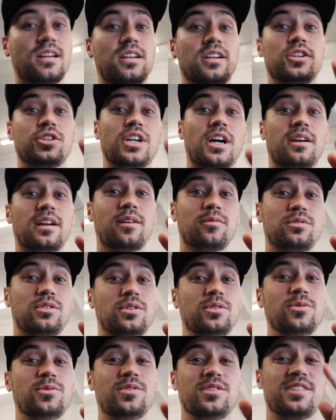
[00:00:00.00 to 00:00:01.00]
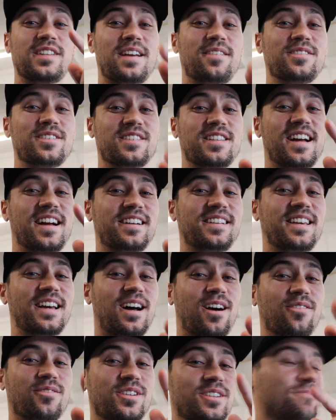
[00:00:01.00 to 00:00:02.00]
Shout out to Staven's dad,
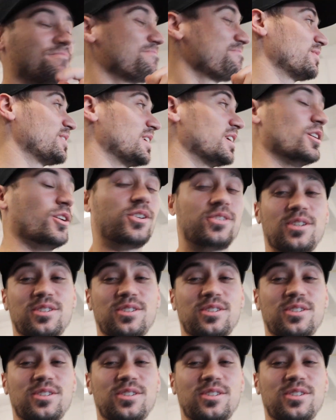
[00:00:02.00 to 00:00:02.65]
Calvin. Hooked